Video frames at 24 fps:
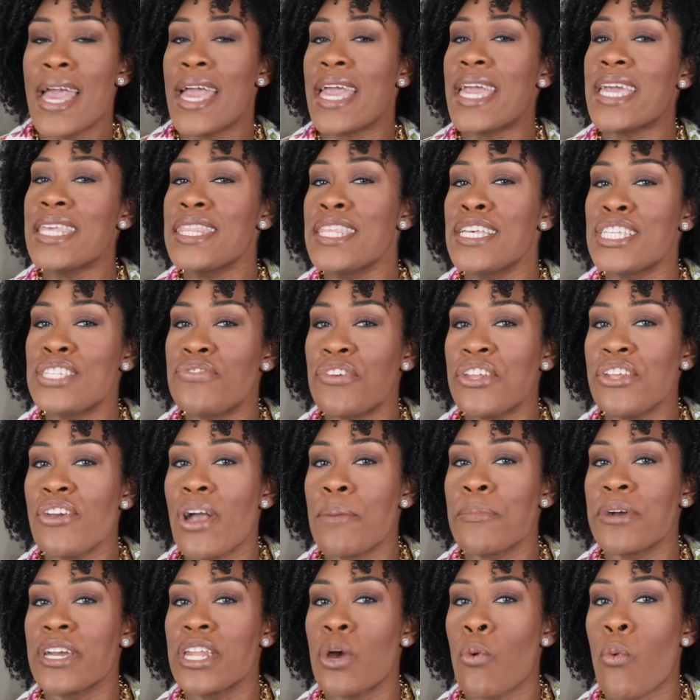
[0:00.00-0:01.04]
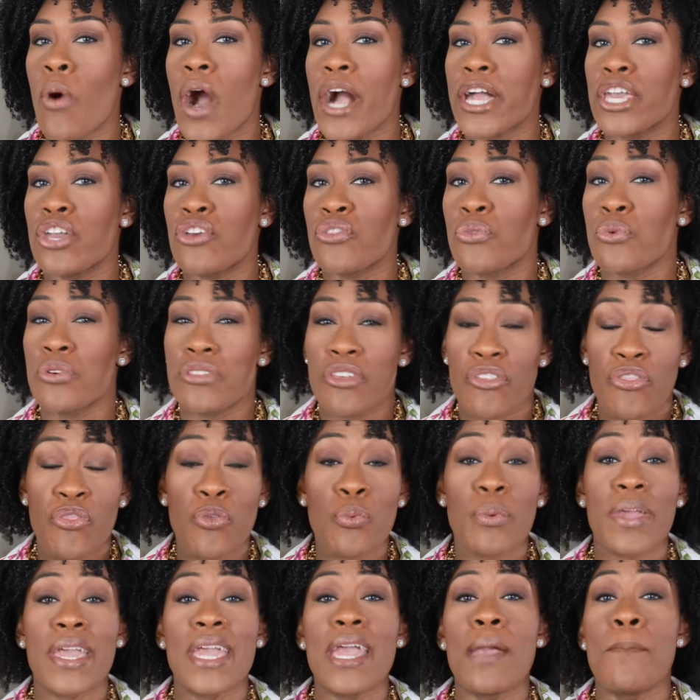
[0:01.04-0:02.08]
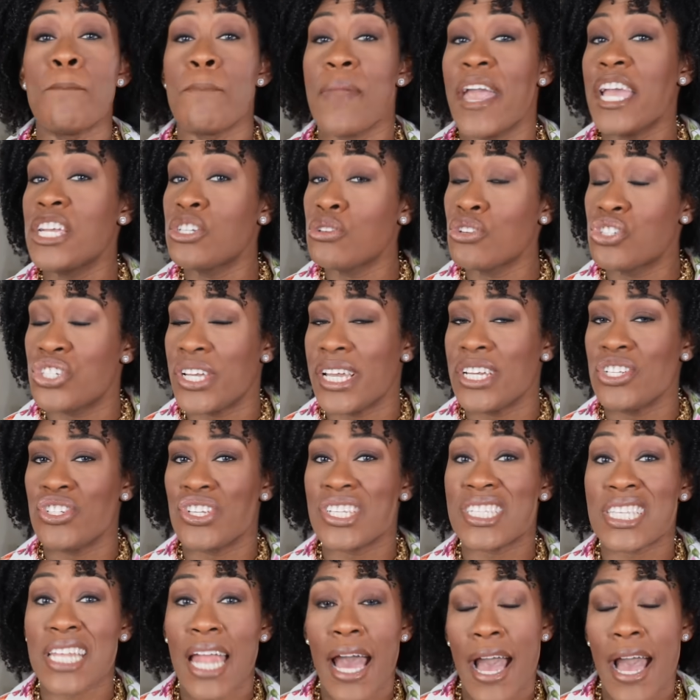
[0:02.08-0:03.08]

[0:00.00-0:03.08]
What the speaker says: In this video, I'm gonna walk you through the 3 major changes that